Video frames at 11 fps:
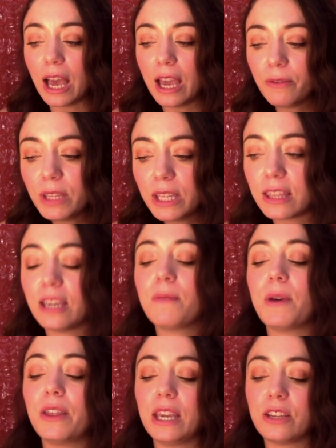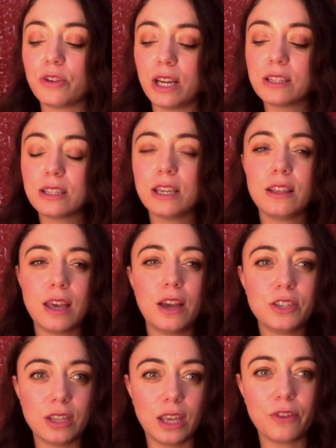I really think about like translating that
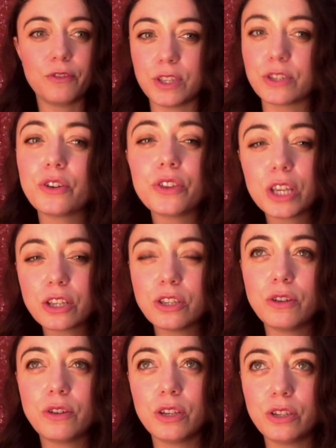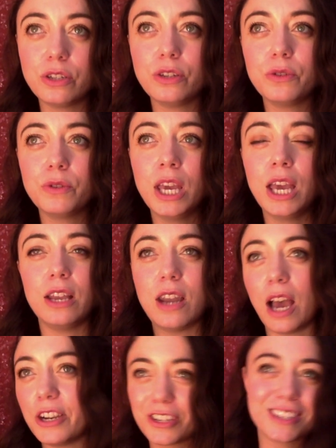into like physical things you can do and
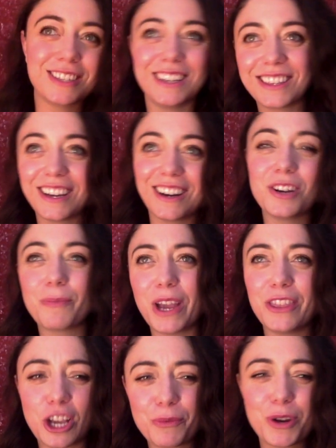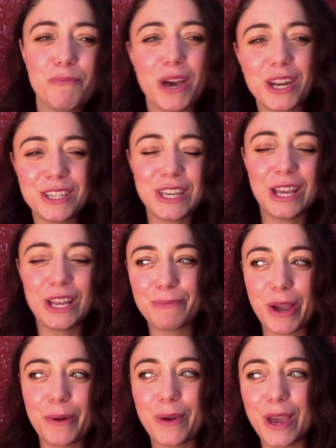not just sitting there in your mind like I'm going to meditate
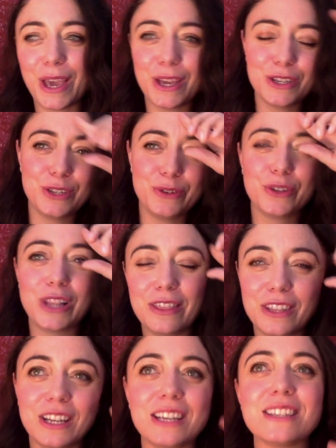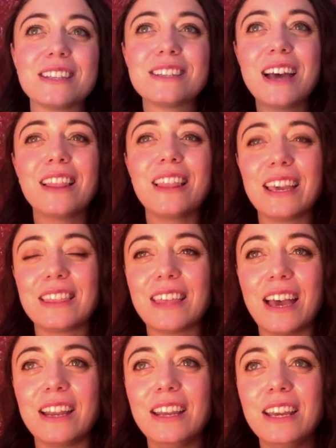my way into cleanliness. It's not like
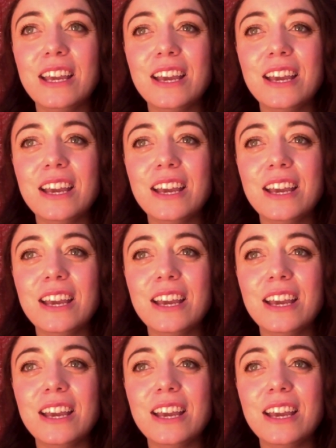that.